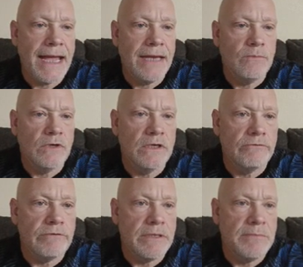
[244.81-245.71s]
We're gonna
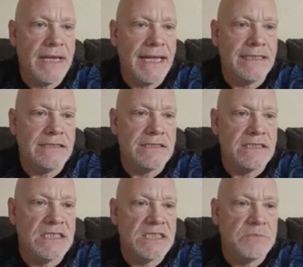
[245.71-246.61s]
rebet and
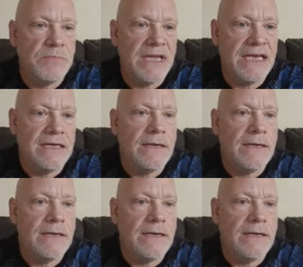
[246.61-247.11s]
spin.